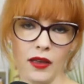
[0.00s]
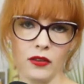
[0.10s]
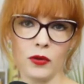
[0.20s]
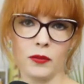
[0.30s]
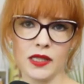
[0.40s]

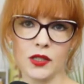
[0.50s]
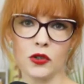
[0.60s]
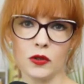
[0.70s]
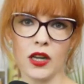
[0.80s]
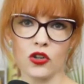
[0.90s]
You could be
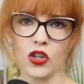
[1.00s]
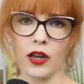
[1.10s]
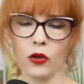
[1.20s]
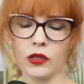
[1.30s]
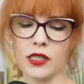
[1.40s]
sued by your
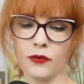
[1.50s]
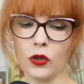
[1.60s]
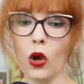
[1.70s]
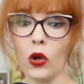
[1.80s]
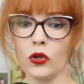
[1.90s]
shareholders if
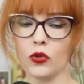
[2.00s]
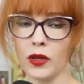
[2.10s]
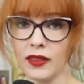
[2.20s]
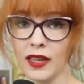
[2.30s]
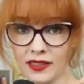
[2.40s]
you're not doing
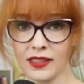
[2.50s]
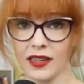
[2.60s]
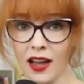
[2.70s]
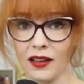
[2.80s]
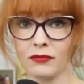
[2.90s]
things that
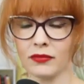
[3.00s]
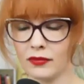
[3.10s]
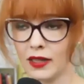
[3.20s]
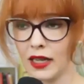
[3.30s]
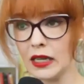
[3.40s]
are
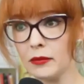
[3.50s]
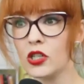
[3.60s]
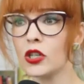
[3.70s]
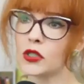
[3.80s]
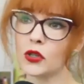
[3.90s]
in mission.